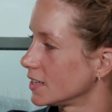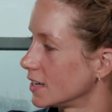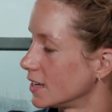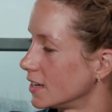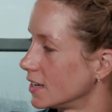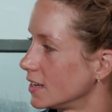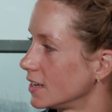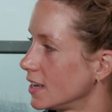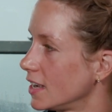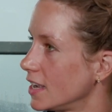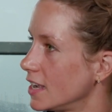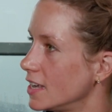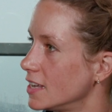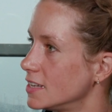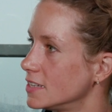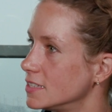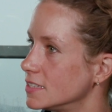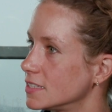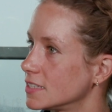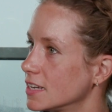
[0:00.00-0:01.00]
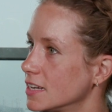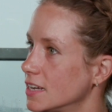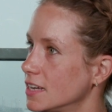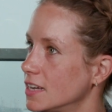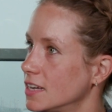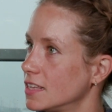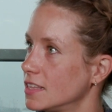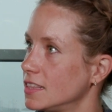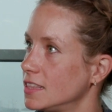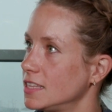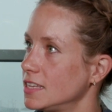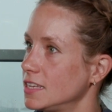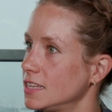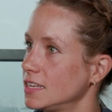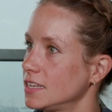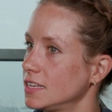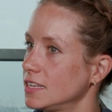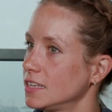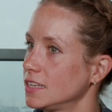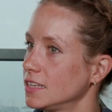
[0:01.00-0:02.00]
Yeah, and
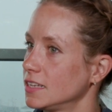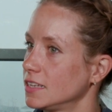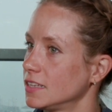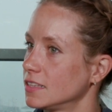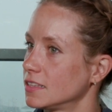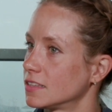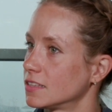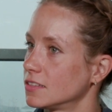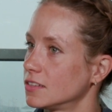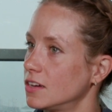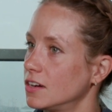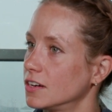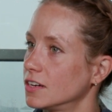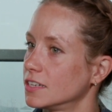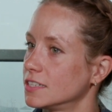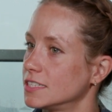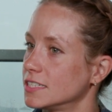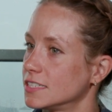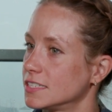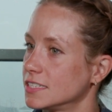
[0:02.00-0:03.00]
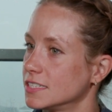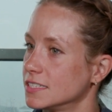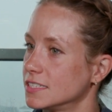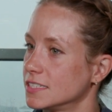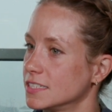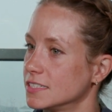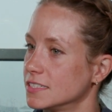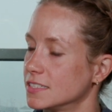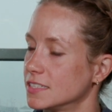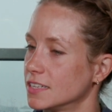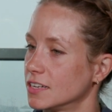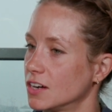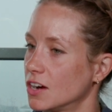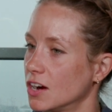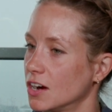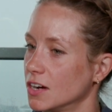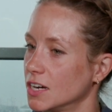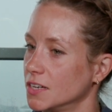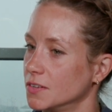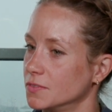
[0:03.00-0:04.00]
the longer distances that
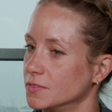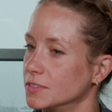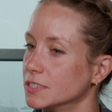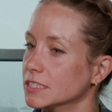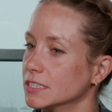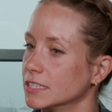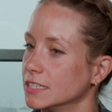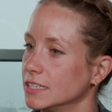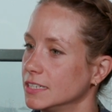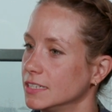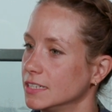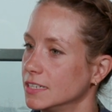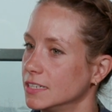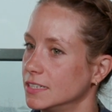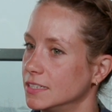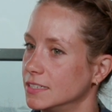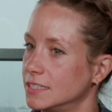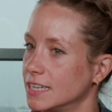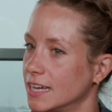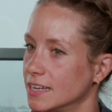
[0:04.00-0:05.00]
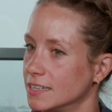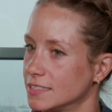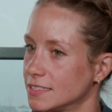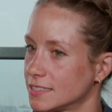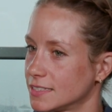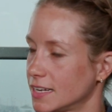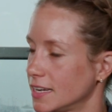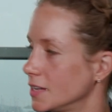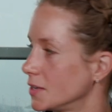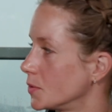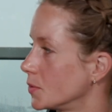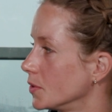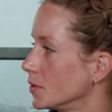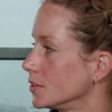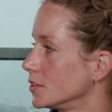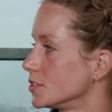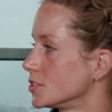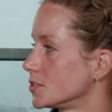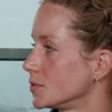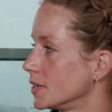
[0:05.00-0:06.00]
aren't really intense, tight
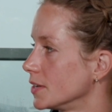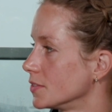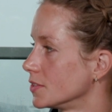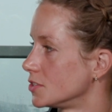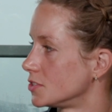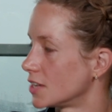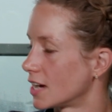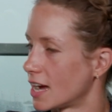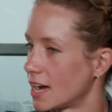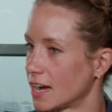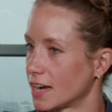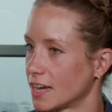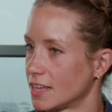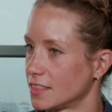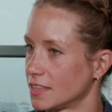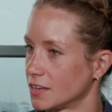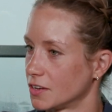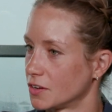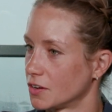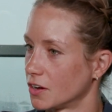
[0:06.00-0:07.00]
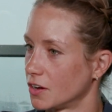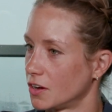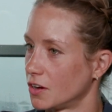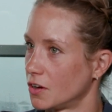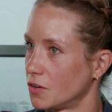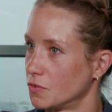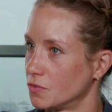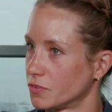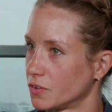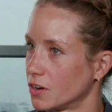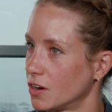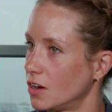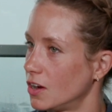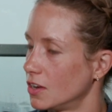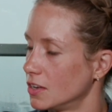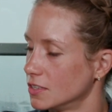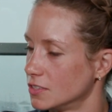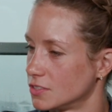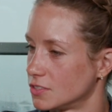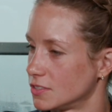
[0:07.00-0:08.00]
corners around the track, I think
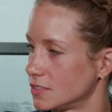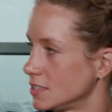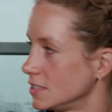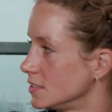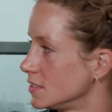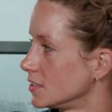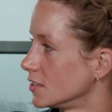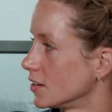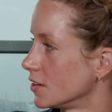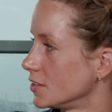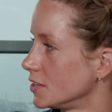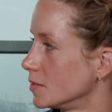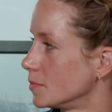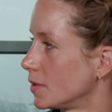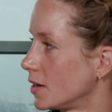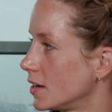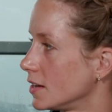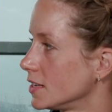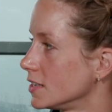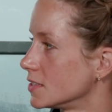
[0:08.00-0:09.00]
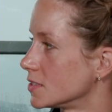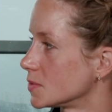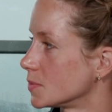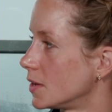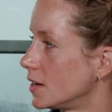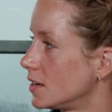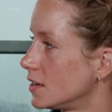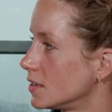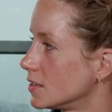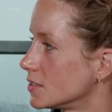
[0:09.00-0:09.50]
overall is easier on your body as well.